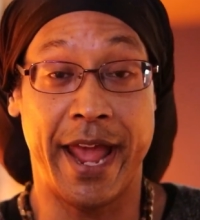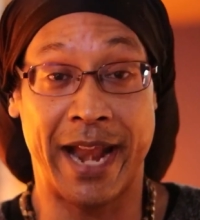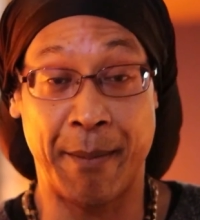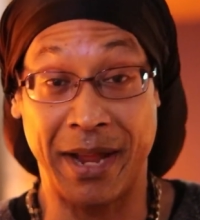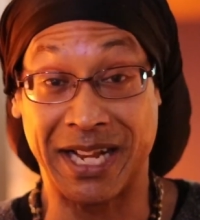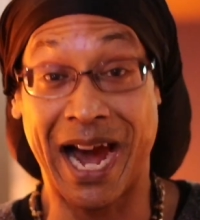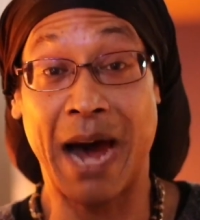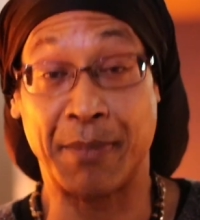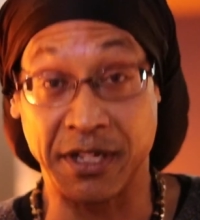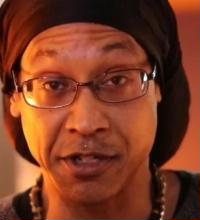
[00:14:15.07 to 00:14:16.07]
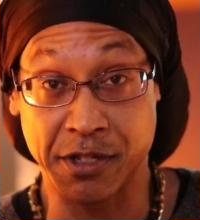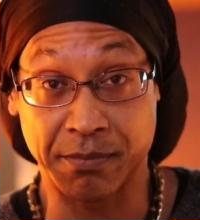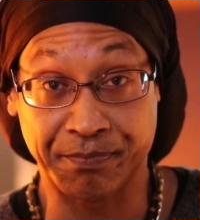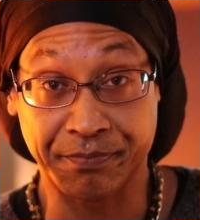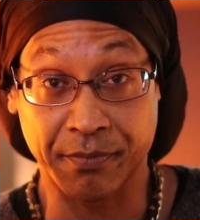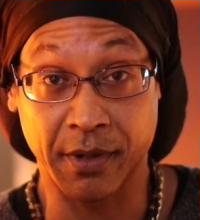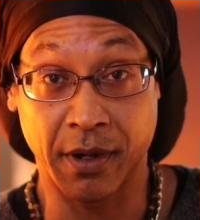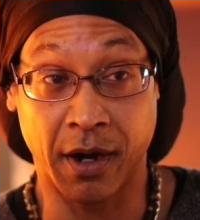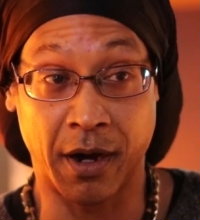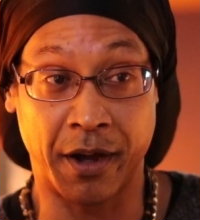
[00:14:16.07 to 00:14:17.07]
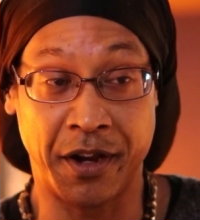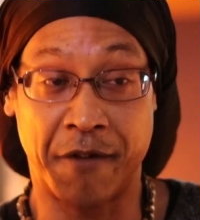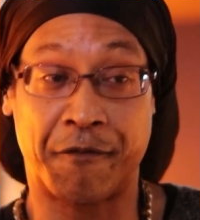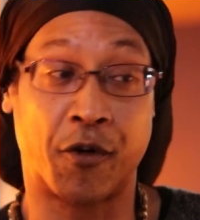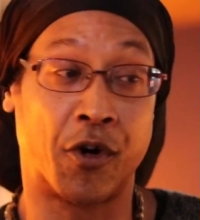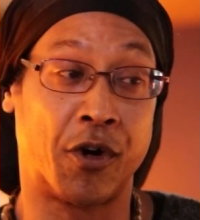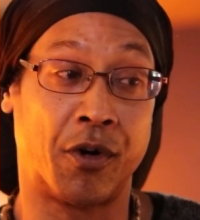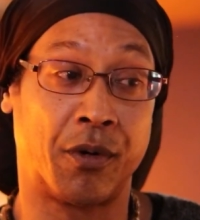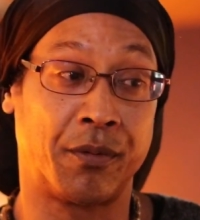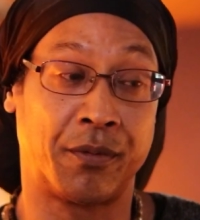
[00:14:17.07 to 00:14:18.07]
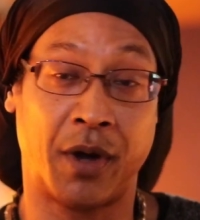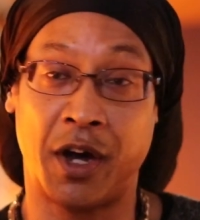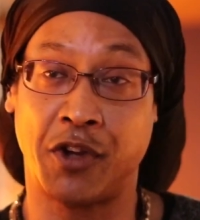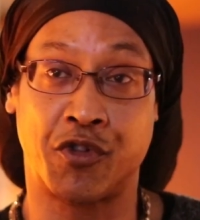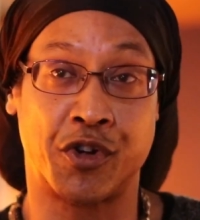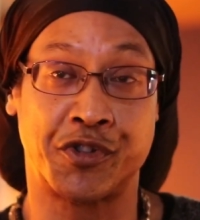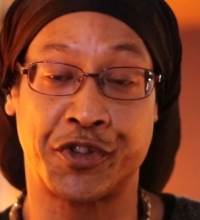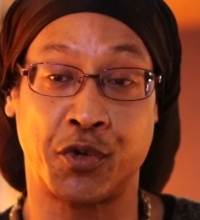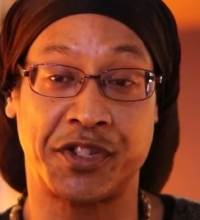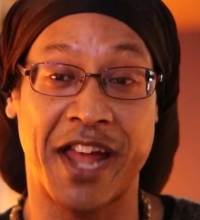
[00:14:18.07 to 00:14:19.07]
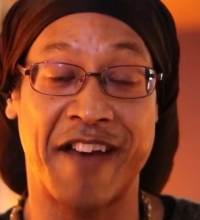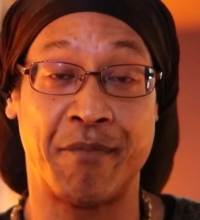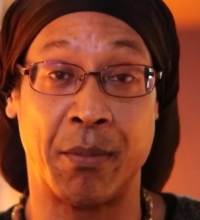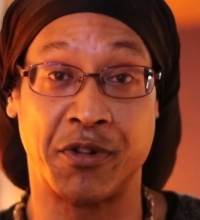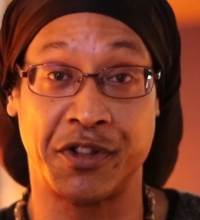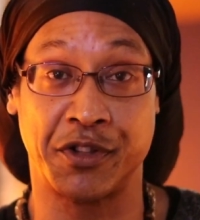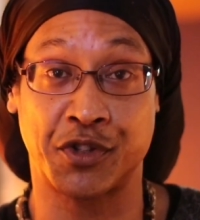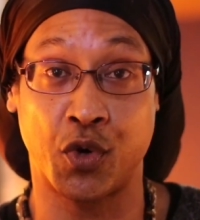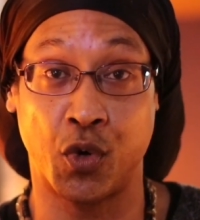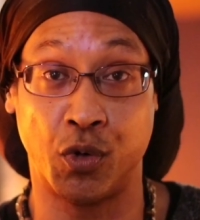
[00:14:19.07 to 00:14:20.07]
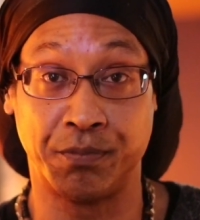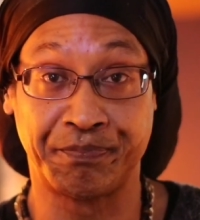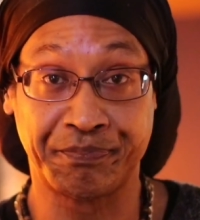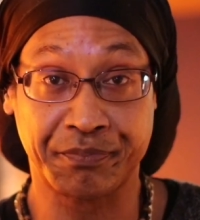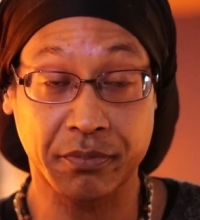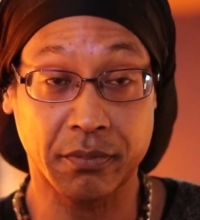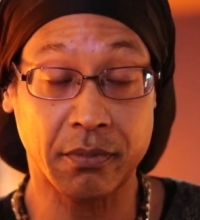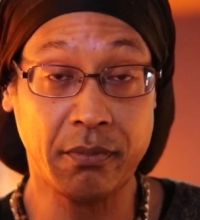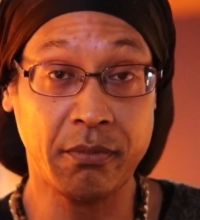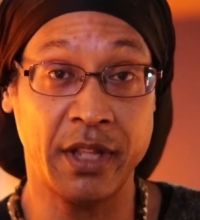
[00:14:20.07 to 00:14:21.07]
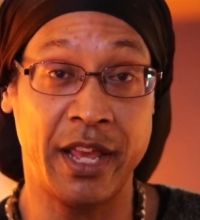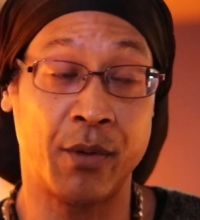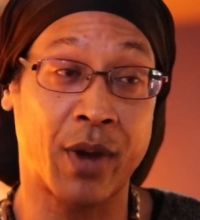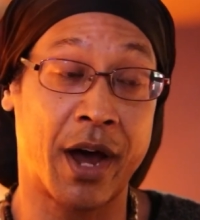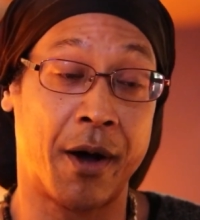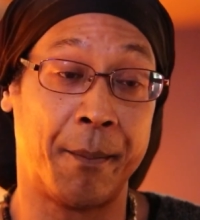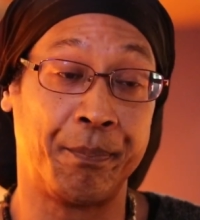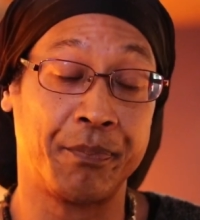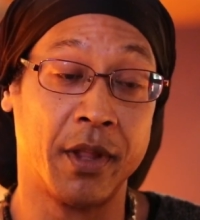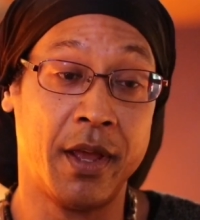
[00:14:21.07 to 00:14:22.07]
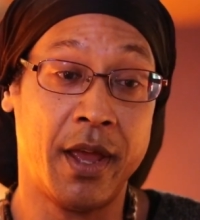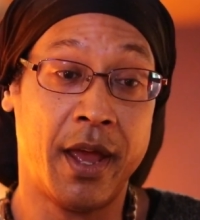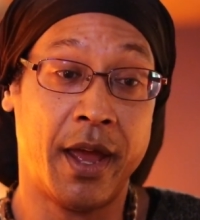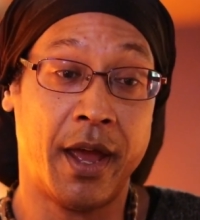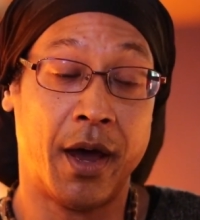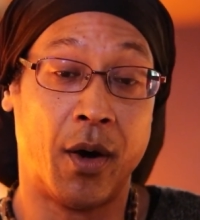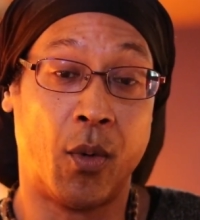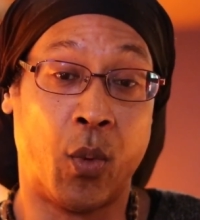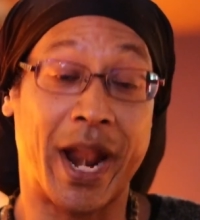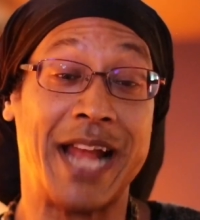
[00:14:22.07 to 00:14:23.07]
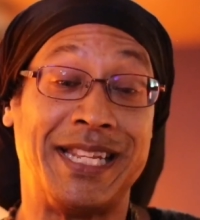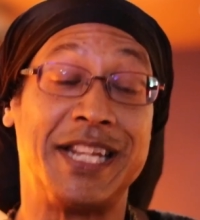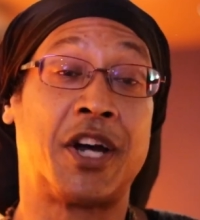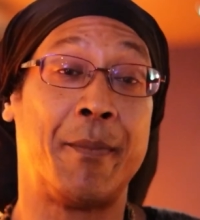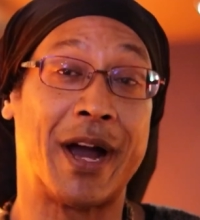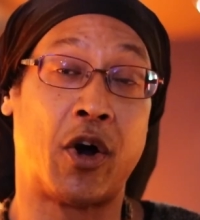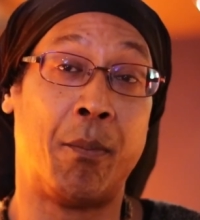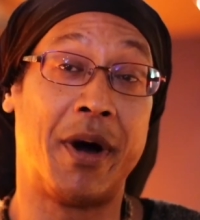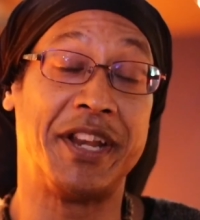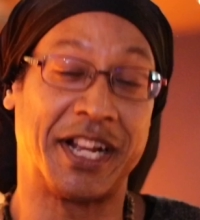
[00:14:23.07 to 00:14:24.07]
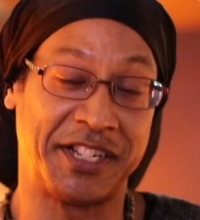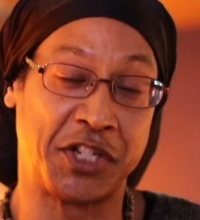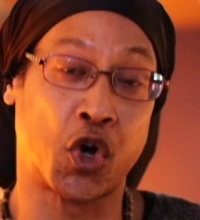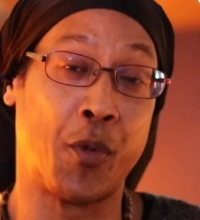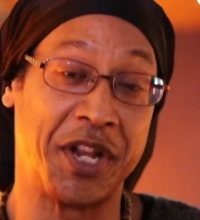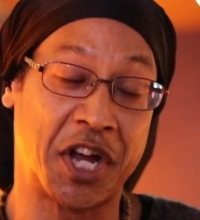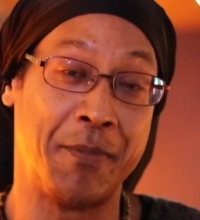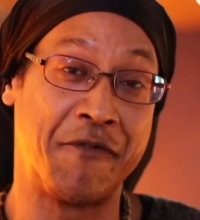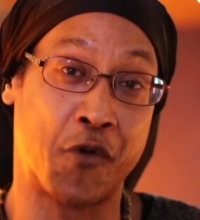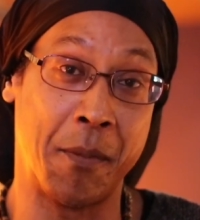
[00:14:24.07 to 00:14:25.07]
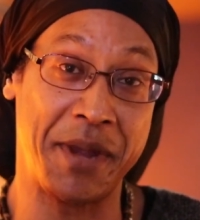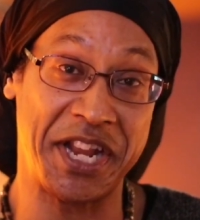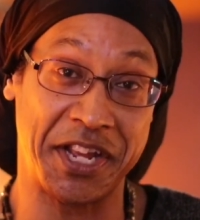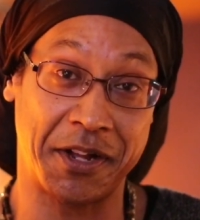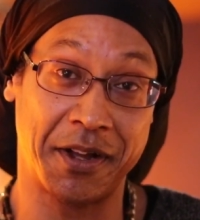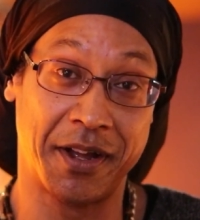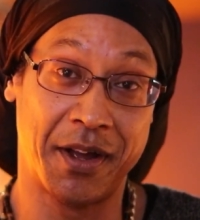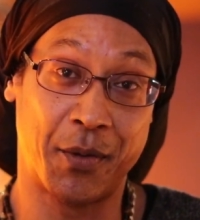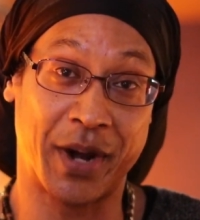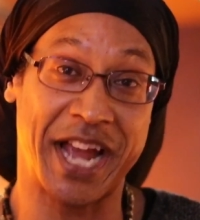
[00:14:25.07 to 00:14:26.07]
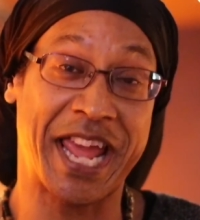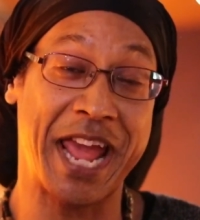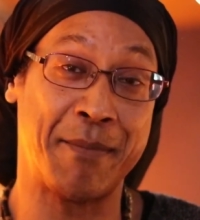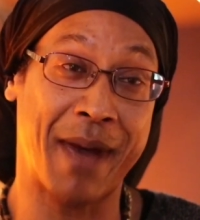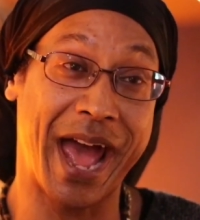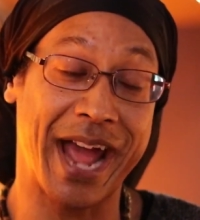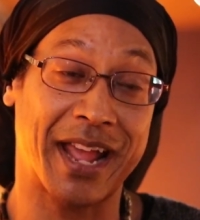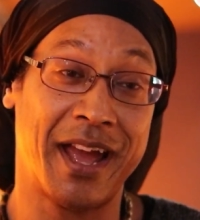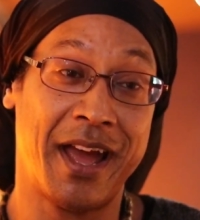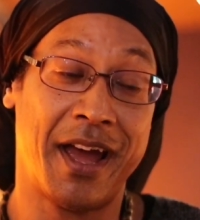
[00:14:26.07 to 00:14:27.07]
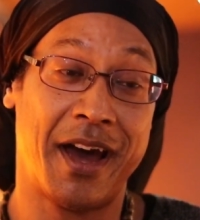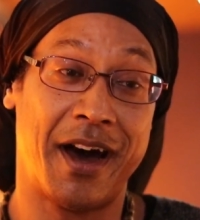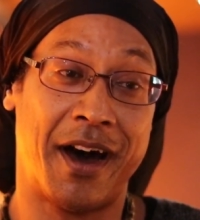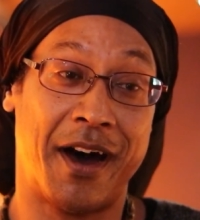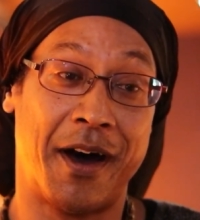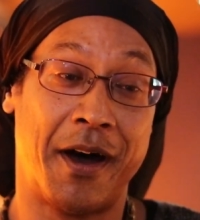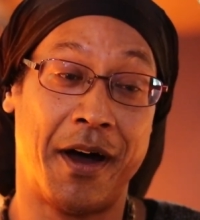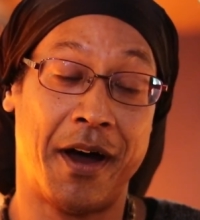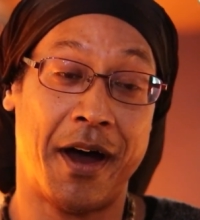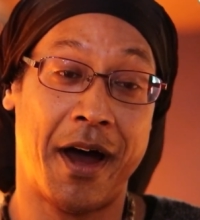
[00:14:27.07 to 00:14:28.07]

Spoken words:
and I made copies, enough for the 100 or so staff members in the school. And when I did come back on Monday, because he told me to come in for a meeting, when I came back, I